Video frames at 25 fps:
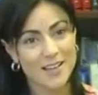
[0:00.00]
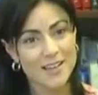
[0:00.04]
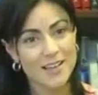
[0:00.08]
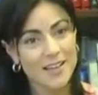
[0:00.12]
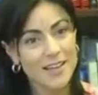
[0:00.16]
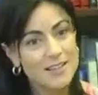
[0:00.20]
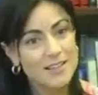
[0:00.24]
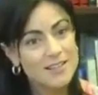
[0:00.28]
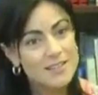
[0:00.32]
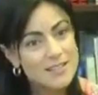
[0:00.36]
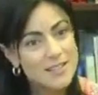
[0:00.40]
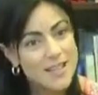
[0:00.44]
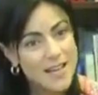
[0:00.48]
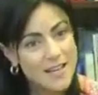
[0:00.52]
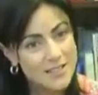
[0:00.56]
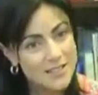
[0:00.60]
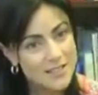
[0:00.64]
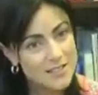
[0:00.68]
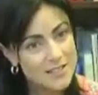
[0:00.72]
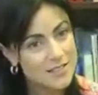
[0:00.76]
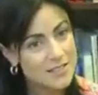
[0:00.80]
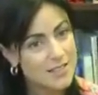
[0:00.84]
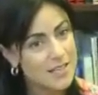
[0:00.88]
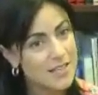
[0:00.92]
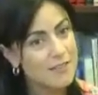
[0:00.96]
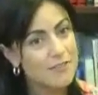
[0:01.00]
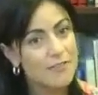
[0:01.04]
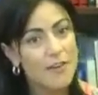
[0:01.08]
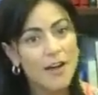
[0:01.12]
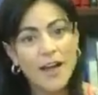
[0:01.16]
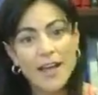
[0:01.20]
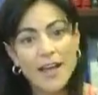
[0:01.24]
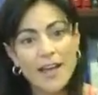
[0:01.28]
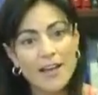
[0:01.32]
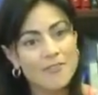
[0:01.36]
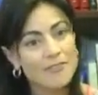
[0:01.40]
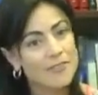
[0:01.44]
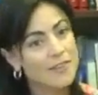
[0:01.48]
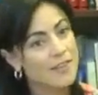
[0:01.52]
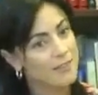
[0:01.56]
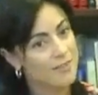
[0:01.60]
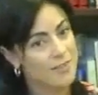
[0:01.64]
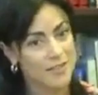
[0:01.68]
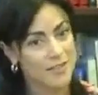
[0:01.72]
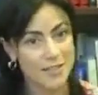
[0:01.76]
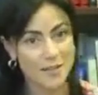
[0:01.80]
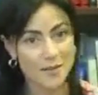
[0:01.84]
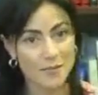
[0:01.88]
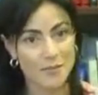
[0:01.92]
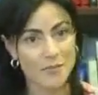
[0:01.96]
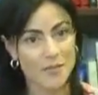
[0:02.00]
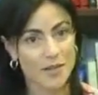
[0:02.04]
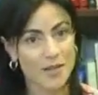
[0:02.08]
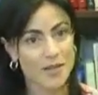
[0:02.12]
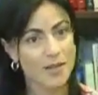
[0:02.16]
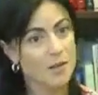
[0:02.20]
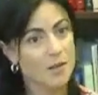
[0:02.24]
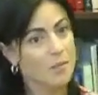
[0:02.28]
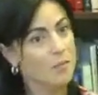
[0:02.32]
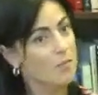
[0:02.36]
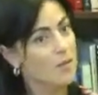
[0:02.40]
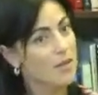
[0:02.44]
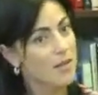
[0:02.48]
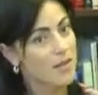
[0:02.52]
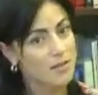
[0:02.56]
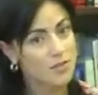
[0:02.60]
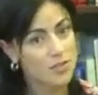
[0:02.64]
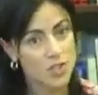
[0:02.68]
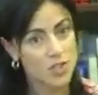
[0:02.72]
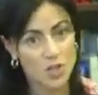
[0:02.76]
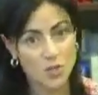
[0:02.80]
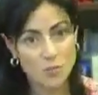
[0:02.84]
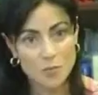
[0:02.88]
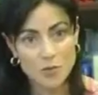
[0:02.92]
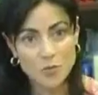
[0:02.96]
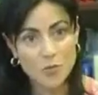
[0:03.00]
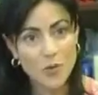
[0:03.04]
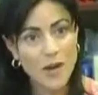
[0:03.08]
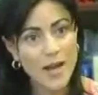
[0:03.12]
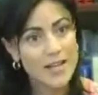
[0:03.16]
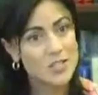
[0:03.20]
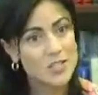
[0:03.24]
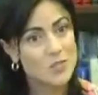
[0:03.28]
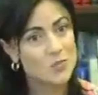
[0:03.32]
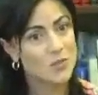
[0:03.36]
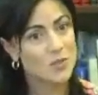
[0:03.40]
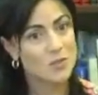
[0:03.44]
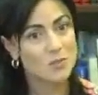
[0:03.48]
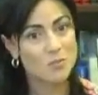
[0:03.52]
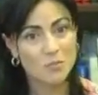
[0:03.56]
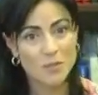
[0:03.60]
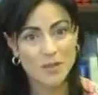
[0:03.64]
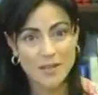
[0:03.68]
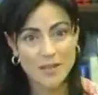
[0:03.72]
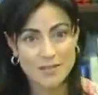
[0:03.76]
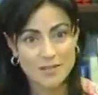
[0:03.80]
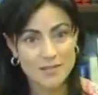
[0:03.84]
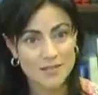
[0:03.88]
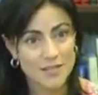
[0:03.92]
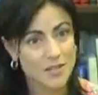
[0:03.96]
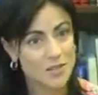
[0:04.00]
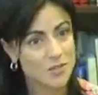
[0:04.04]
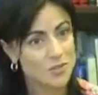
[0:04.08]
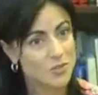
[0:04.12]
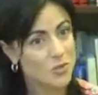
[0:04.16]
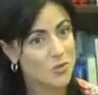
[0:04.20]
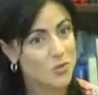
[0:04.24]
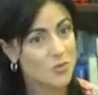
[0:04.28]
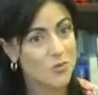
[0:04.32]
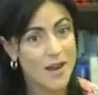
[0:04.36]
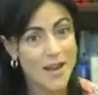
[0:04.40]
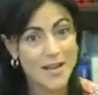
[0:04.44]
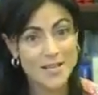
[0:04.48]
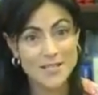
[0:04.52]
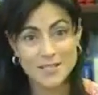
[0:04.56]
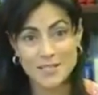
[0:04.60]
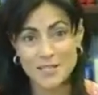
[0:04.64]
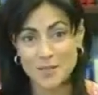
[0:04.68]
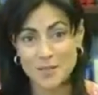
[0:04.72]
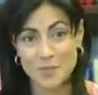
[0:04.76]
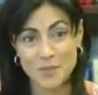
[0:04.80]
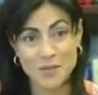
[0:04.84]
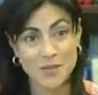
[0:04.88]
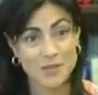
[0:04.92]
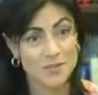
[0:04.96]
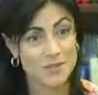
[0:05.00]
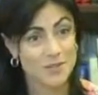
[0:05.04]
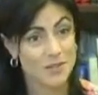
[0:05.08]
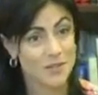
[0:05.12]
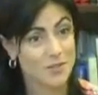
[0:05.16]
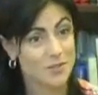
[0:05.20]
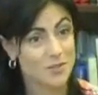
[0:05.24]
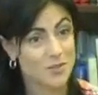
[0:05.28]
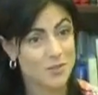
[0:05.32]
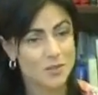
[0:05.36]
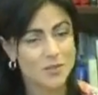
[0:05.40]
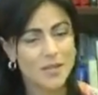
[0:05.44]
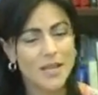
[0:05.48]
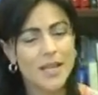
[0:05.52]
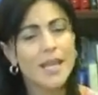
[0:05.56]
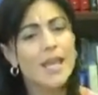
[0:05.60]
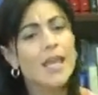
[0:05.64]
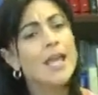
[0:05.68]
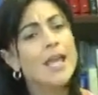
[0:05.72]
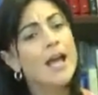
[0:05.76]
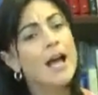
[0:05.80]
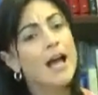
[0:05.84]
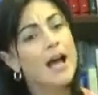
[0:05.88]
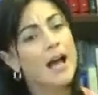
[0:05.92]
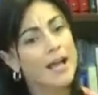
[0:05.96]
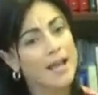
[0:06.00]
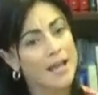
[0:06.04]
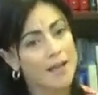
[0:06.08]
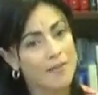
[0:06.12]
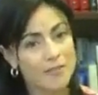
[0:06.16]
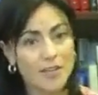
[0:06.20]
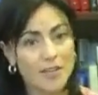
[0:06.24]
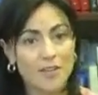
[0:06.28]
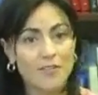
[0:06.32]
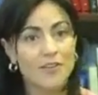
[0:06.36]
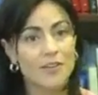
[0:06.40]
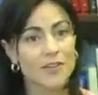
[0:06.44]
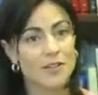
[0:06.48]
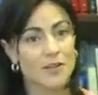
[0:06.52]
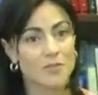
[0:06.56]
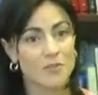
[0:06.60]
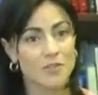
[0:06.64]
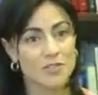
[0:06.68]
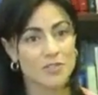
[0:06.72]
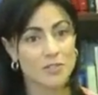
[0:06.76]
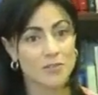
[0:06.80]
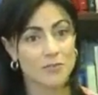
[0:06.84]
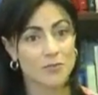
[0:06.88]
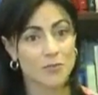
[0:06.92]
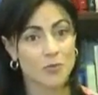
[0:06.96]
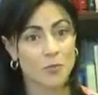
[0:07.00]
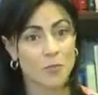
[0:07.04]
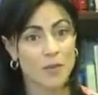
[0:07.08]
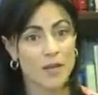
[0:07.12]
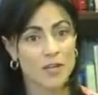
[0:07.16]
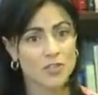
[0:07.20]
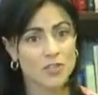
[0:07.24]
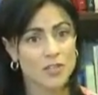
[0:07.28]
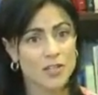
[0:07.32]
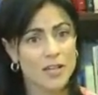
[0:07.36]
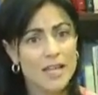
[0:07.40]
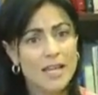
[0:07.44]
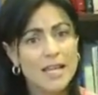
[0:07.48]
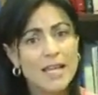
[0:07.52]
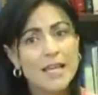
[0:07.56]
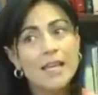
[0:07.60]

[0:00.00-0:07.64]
Inside the SCIF, I have given them. Be it Chairman Waxman, be it Senator Grassley, be it Senator Leahy, I have given them this information.